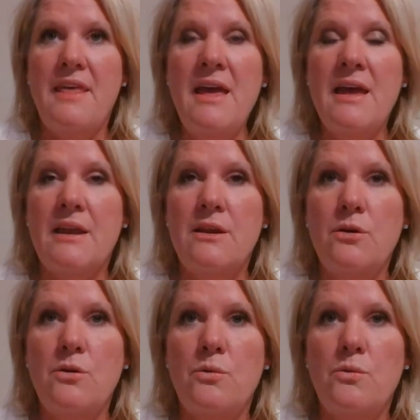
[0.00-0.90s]

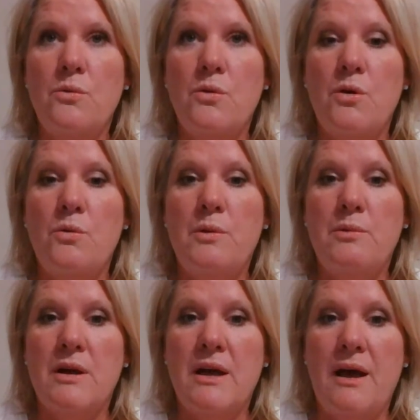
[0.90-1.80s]
Then we
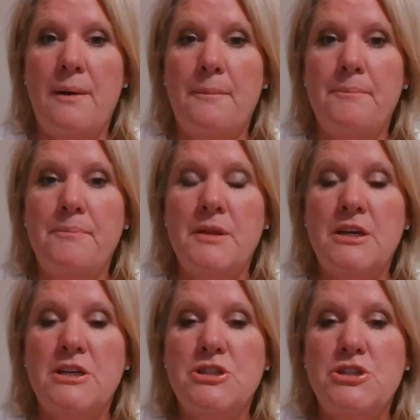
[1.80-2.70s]
will come
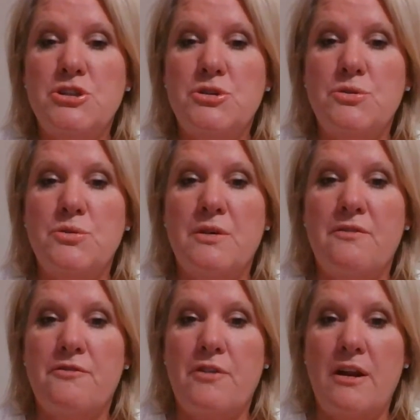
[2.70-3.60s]
to the
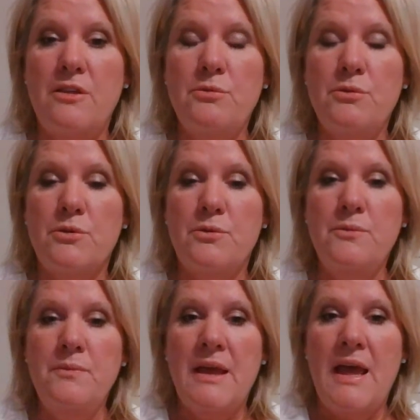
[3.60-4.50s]
front of the room
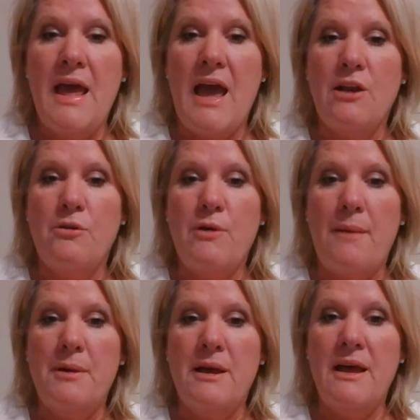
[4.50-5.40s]
and
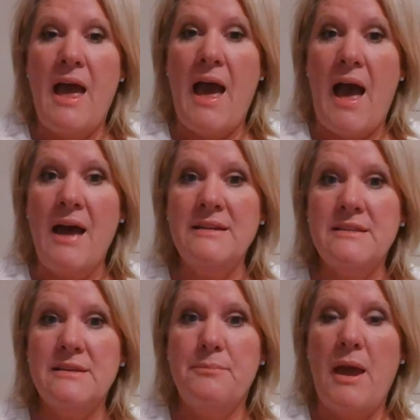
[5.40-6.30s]
grab a
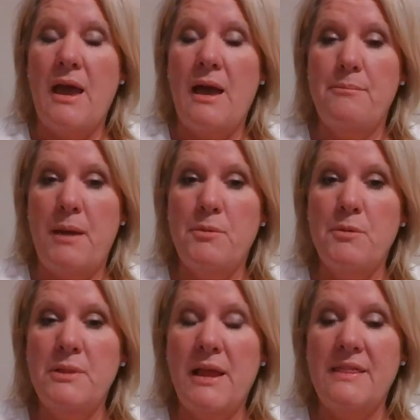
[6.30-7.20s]
hat, a paper
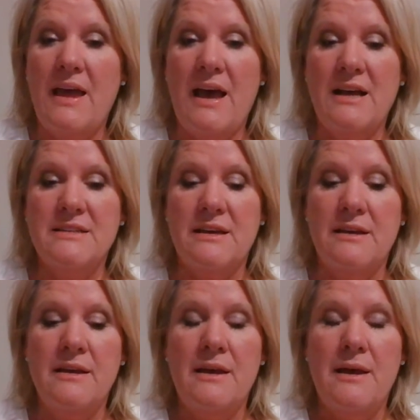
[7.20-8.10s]
plate that has a
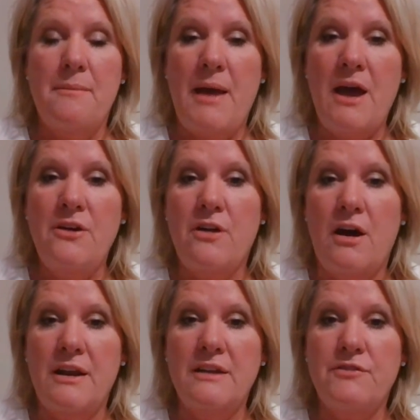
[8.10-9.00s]
pattern
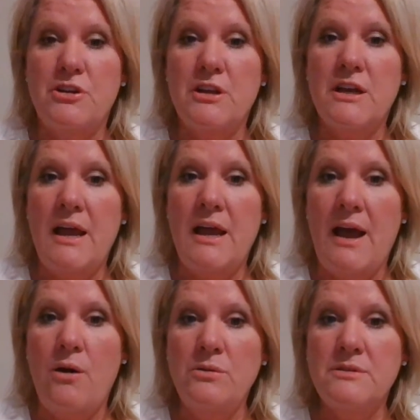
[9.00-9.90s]
on it for you to cut
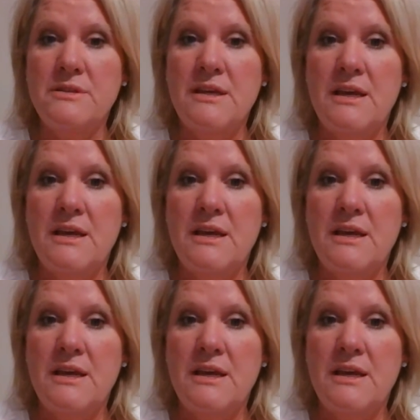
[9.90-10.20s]
out.